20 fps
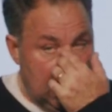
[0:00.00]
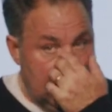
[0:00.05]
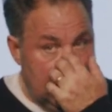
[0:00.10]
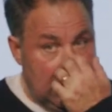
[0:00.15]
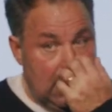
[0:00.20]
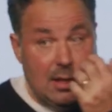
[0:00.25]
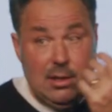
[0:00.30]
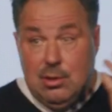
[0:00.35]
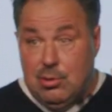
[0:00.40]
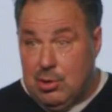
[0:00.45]

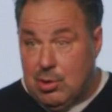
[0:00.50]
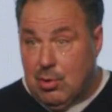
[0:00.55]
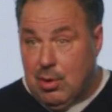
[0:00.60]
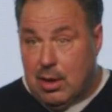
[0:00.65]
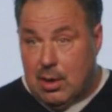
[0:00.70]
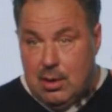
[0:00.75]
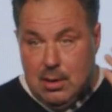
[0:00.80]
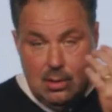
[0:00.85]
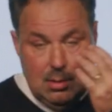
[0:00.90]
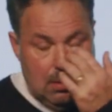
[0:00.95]
in New York.
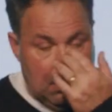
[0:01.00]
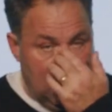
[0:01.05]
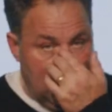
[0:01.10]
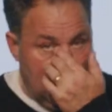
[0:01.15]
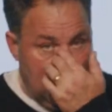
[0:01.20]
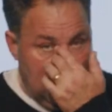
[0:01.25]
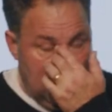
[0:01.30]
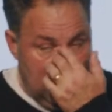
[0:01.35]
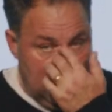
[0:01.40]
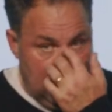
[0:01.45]

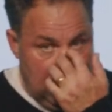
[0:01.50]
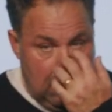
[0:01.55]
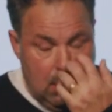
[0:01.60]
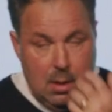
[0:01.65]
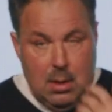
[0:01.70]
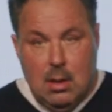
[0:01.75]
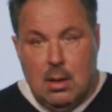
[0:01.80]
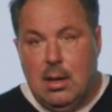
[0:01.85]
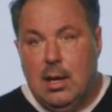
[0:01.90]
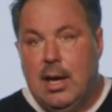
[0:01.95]

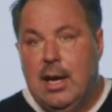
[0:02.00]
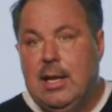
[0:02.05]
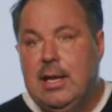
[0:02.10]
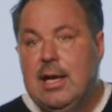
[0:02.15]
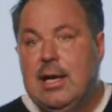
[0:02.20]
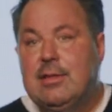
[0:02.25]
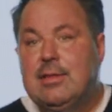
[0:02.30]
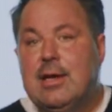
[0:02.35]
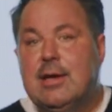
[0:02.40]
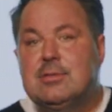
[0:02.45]

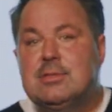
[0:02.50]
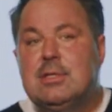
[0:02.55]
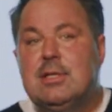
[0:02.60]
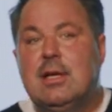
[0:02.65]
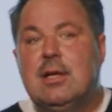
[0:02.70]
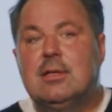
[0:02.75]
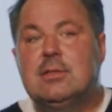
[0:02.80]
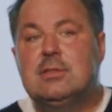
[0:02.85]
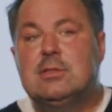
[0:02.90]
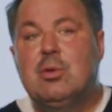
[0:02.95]
$88,000.
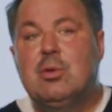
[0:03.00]
So